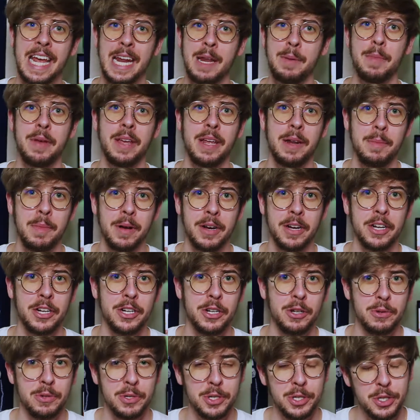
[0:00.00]
anime and manga
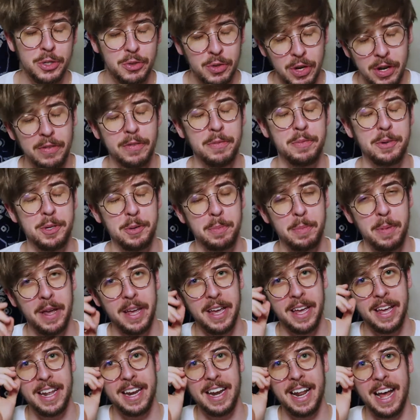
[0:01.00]
news straight from
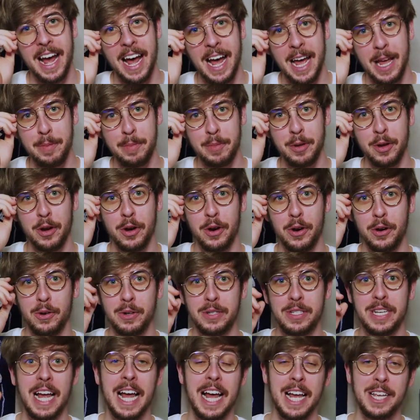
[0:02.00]
Japan. I am your
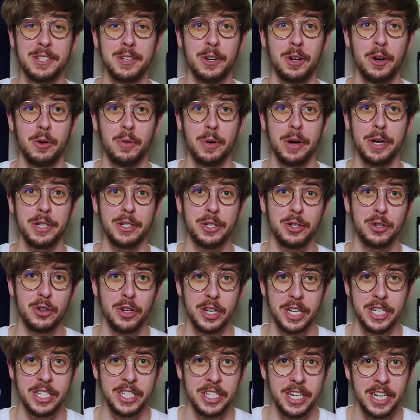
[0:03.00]
host, as always,
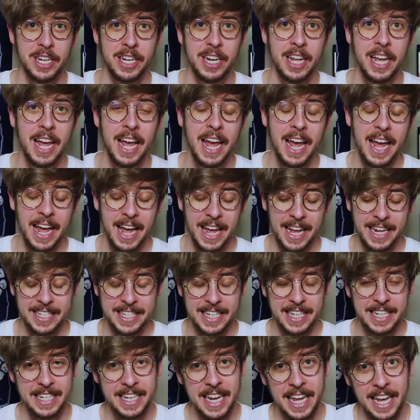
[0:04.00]
Christian, and
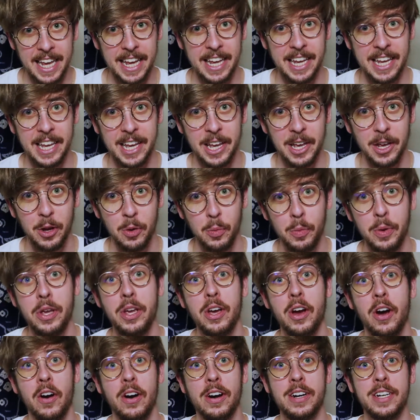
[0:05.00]
today we
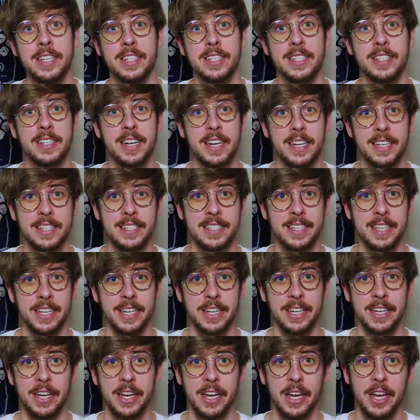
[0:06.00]
are discussing